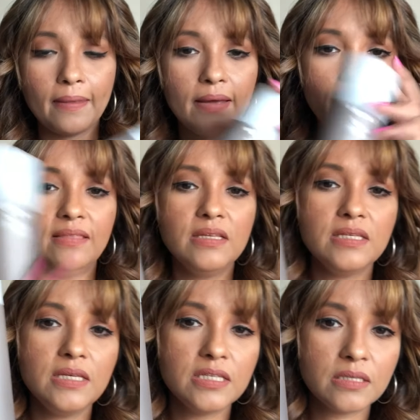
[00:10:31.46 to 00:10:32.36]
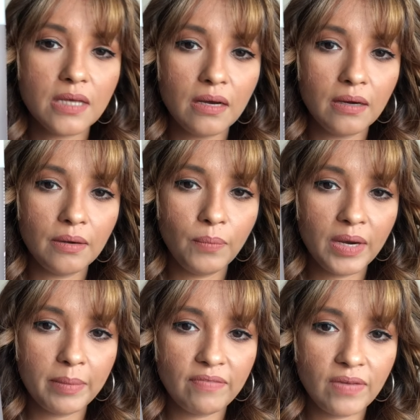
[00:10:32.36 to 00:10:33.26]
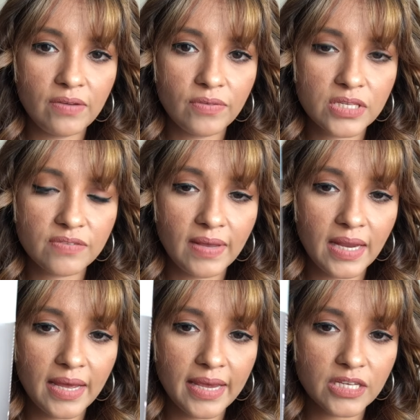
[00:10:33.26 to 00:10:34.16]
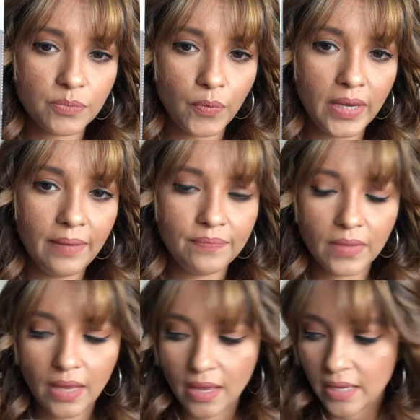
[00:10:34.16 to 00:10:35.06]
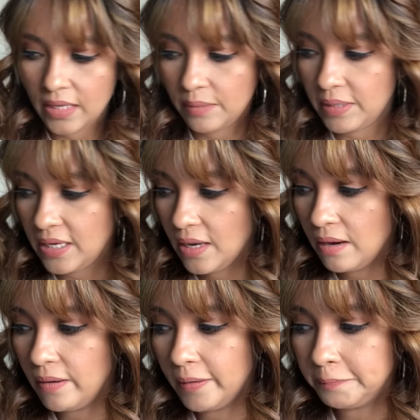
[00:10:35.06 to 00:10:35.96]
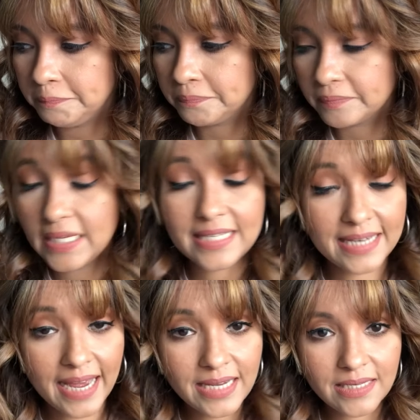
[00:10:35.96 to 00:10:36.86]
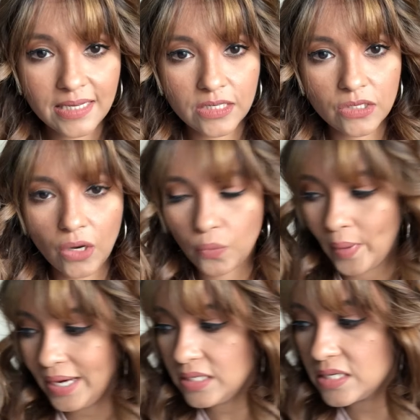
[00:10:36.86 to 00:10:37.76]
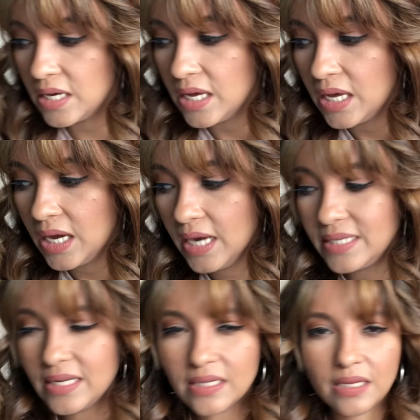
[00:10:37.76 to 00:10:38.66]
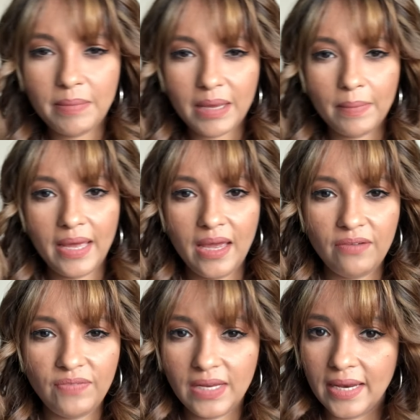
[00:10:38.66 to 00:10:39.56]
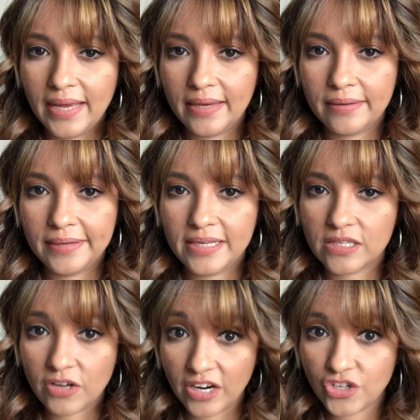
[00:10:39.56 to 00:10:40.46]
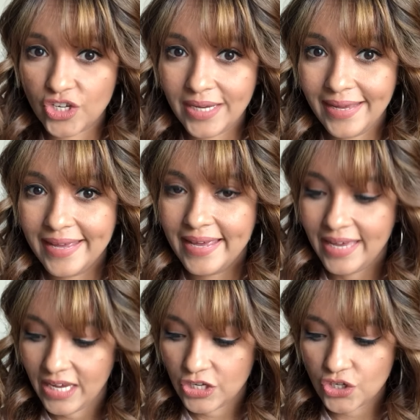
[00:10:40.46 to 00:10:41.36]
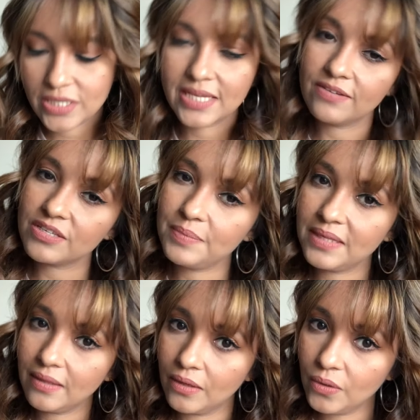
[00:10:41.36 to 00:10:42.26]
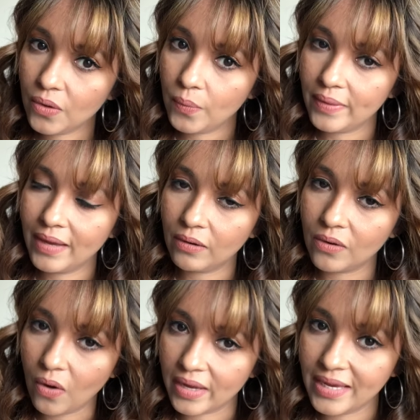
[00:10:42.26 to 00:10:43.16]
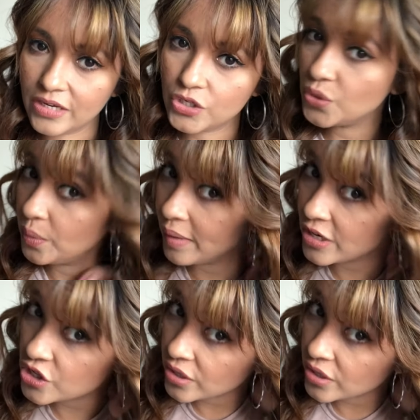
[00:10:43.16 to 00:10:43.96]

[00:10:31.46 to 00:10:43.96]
Okay, this is one of my favorites, Wella hairspray. Ini, it's nice, it's not wet, it doesn't make my hair feel like it's crunchy. It just gives me the look without locking it too much.